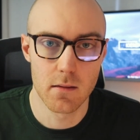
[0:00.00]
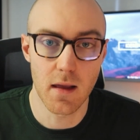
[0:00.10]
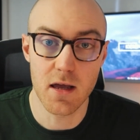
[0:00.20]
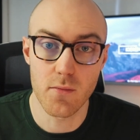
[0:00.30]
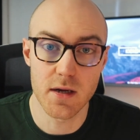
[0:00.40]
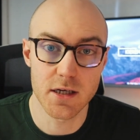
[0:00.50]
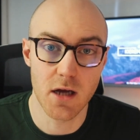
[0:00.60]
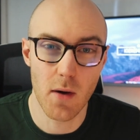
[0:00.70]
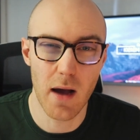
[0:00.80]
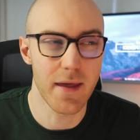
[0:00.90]
Let your reader
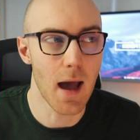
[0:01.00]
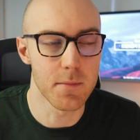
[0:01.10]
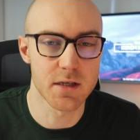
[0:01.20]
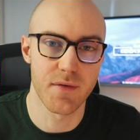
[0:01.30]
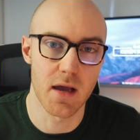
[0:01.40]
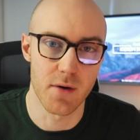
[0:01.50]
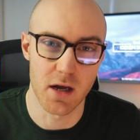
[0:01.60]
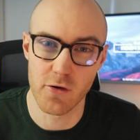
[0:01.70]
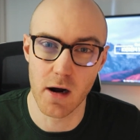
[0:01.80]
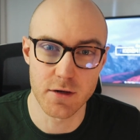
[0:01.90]
know how the atmosphere in
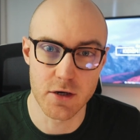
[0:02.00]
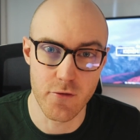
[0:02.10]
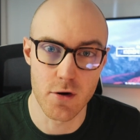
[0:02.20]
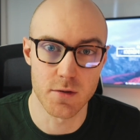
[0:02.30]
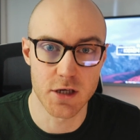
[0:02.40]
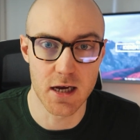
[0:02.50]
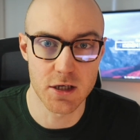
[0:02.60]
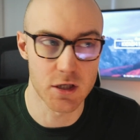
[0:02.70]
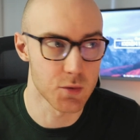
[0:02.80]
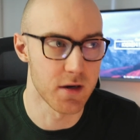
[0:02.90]
a crowded room
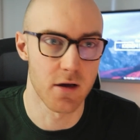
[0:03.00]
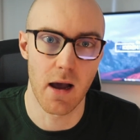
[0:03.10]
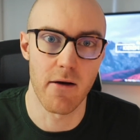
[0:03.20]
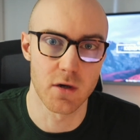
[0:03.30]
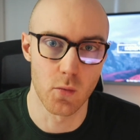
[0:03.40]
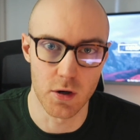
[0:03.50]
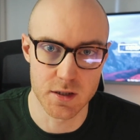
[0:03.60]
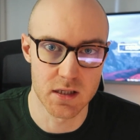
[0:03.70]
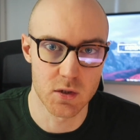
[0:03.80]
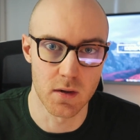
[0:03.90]
changes when your character
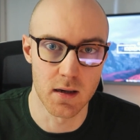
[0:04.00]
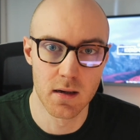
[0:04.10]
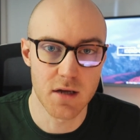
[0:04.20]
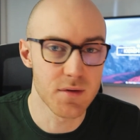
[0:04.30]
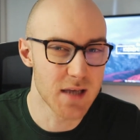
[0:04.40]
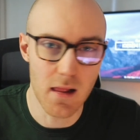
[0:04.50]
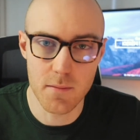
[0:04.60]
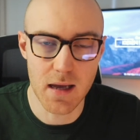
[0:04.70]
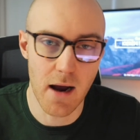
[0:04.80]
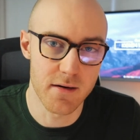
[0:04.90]
walks into it. Don't tell
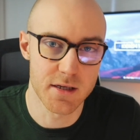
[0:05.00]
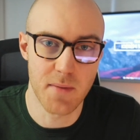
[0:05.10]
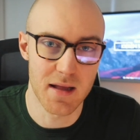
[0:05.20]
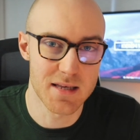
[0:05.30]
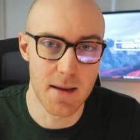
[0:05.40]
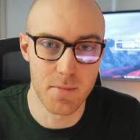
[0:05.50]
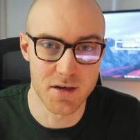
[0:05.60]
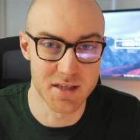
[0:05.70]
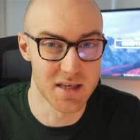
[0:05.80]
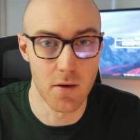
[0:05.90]
them your character's
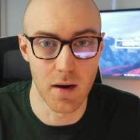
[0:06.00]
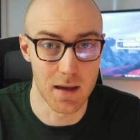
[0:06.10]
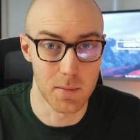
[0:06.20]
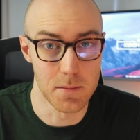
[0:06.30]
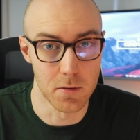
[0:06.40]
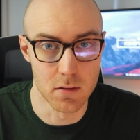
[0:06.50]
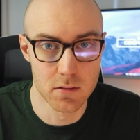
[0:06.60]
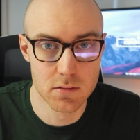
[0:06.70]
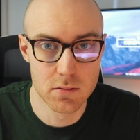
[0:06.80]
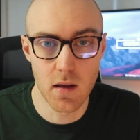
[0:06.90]
bad-tempered because they don't like people.
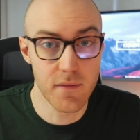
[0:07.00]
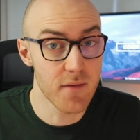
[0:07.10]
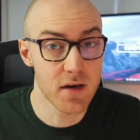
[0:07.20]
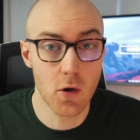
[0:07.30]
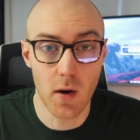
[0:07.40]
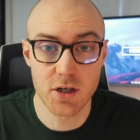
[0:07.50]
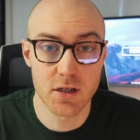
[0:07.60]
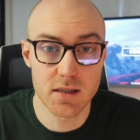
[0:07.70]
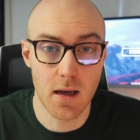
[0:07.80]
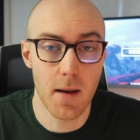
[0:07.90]
If you have any
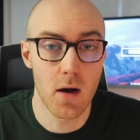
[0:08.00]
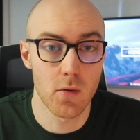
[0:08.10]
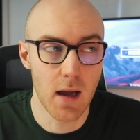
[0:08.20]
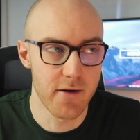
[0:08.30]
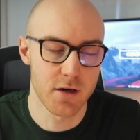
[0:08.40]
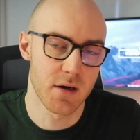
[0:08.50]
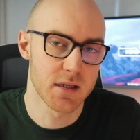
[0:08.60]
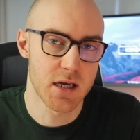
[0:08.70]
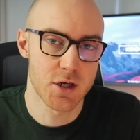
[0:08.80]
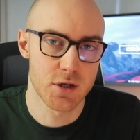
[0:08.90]
questions about
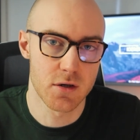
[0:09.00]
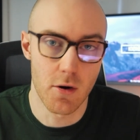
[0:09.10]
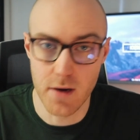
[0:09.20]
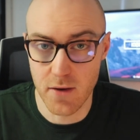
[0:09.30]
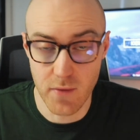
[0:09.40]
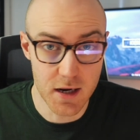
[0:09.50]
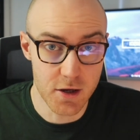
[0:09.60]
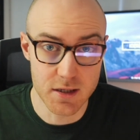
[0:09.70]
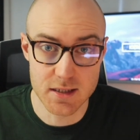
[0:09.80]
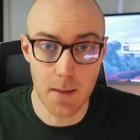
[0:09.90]
characterization or any really
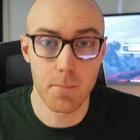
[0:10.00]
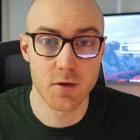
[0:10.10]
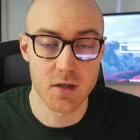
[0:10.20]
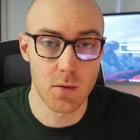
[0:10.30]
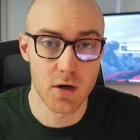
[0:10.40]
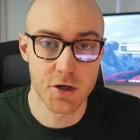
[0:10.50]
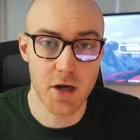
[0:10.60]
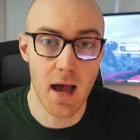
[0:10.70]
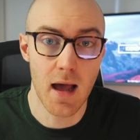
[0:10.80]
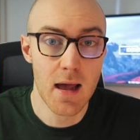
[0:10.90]
good examples that you want to
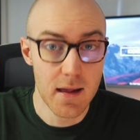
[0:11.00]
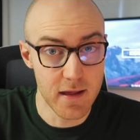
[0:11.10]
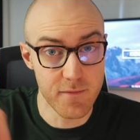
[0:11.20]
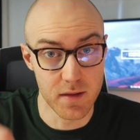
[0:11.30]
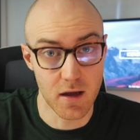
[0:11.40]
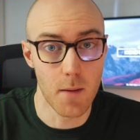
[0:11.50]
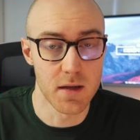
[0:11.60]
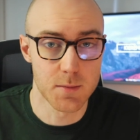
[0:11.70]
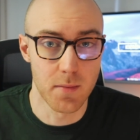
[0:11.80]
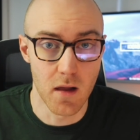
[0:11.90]
share, leave them in the
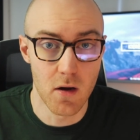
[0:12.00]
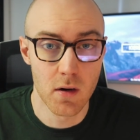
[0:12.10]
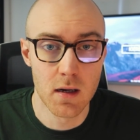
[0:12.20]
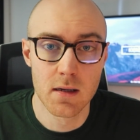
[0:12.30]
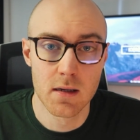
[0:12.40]
comments below.